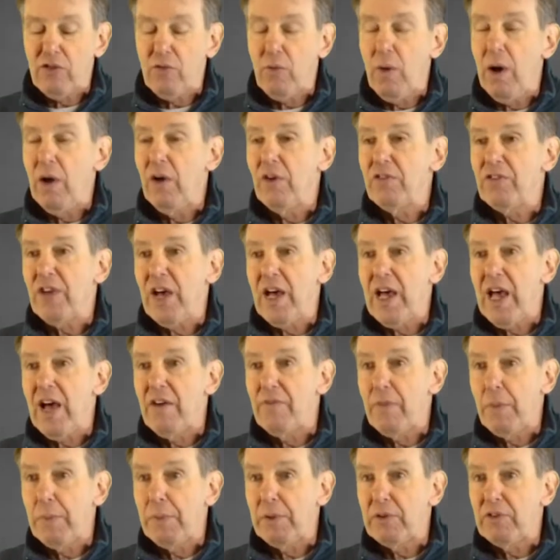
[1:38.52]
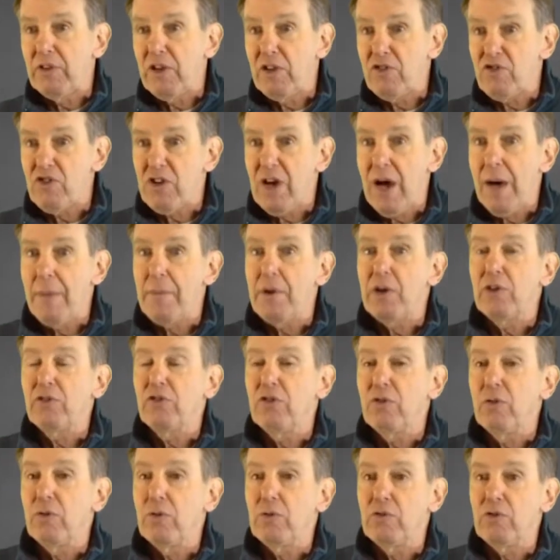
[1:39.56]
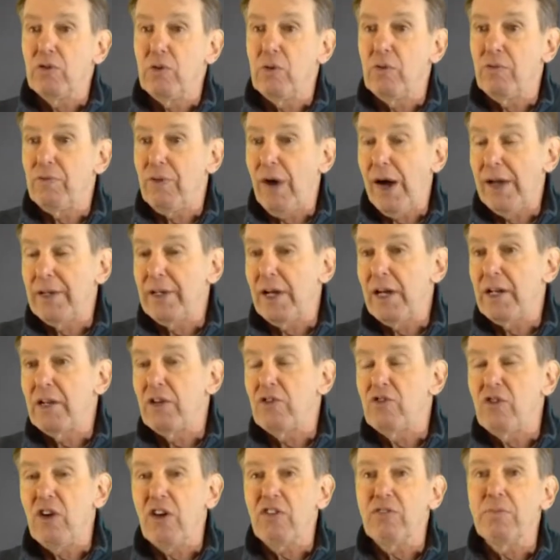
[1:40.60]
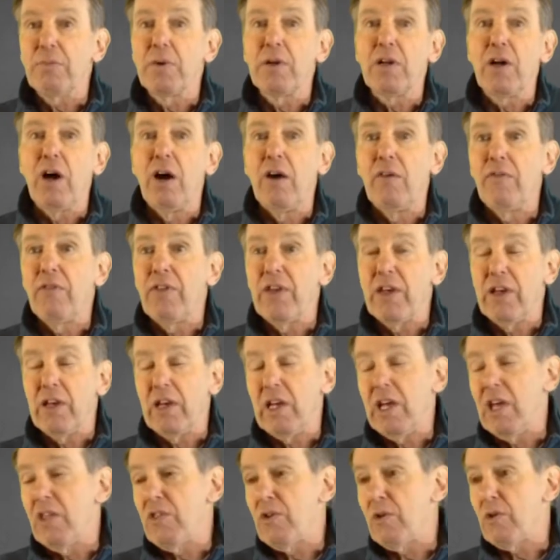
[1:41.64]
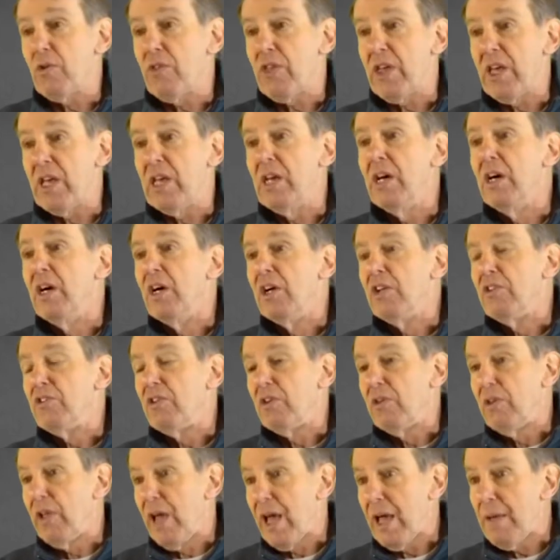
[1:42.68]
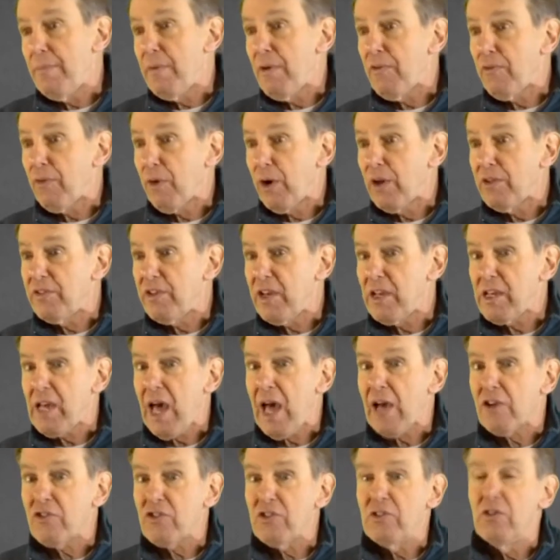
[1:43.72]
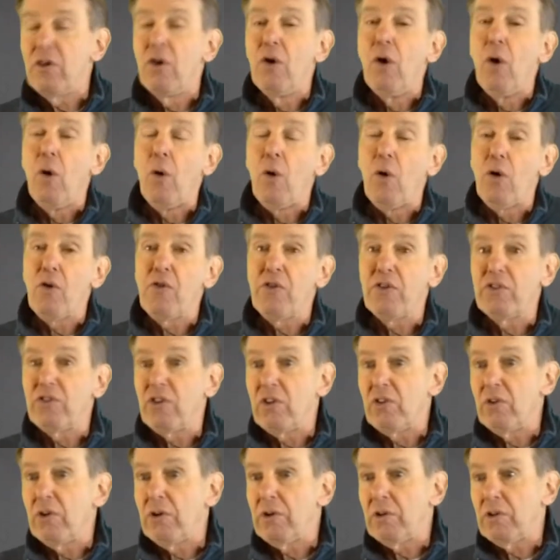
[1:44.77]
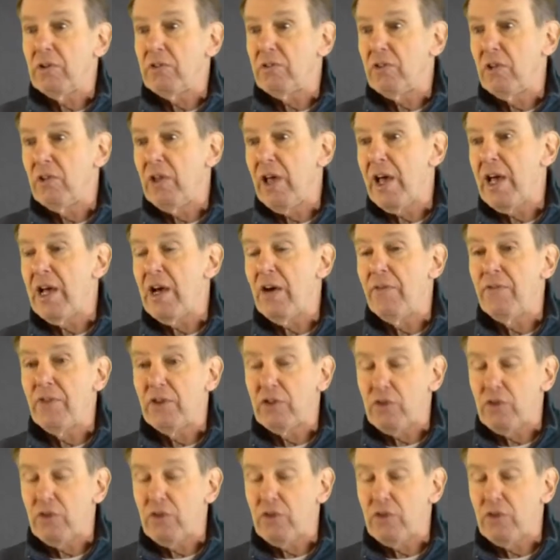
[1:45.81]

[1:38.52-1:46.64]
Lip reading: well as I have a potentiometer to do a finite adjustment of either the delay before I take action or the delay of the